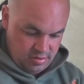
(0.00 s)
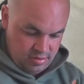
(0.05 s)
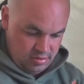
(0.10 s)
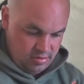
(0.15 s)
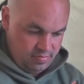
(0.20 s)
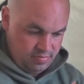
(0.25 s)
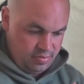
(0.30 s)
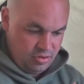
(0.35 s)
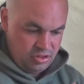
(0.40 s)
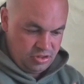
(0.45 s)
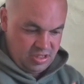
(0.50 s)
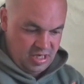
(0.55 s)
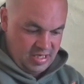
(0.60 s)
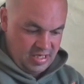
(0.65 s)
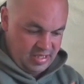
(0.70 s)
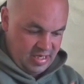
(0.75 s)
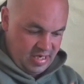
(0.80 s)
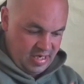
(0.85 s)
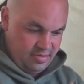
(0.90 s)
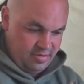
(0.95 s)
Push that
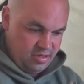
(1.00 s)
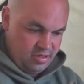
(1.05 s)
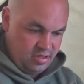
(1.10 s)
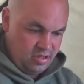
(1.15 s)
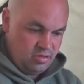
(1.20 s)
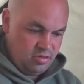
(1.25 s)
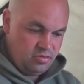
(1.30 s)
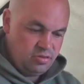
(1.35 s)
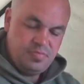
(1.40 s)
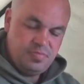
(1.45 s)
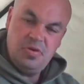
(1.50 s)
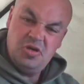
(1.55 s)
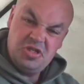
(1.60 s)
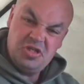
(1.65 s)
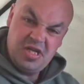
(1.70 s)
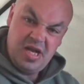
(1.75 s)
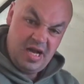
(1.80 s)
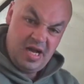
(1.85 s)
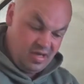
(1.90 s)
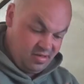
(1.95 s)
down, and I always push
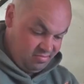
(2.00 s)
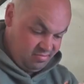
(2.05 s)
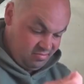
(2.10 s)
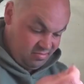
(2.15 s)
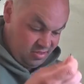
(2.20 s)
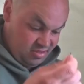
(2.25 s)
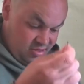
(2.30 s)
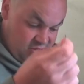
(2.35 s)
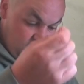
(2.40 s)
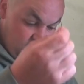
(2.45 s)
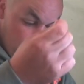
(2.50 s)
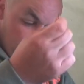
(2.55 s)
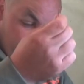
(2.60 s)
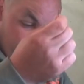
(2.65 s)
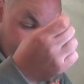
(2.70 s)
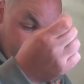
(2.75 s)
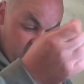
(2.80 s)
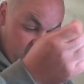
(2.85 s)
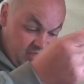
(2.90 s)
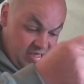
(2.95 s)
that like quite
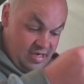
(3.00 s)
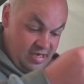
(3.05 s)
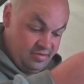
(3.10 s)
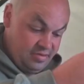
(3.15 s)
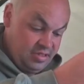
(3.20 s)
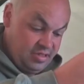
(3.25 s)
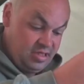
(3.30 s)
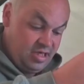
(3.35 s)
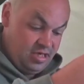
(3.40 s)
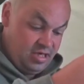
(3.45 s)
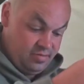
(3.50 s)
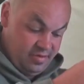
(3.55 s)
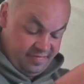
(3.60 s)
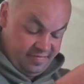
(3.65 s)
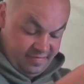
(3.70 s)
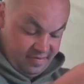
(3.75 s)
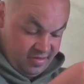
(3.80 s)
far down to start with.